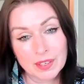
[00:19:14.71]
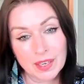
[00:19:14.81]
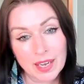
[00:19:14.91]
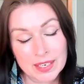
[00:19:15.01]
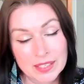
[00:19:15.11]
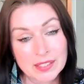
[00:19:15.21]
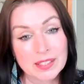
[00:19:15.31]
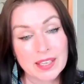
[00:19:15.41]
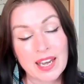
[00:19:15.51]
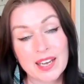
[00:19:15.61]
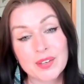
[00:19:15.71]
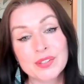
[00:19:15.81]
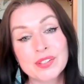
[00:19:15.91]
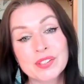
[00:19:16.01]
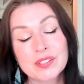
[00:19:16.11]
and into the
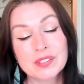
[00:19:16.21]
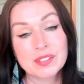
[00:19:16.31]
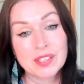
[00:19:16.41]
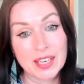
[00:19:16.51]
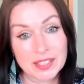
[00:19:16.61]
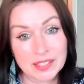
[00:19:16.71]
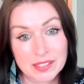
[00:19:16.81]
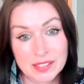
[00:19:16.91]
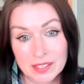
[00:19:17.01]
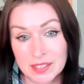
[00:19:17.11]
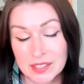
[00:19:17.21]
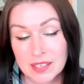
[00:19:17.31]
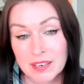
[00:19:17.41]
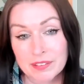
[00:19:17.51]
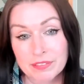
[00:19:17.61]
house and into his
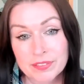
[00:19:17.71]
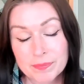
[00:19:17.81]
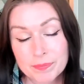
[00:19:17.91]
life.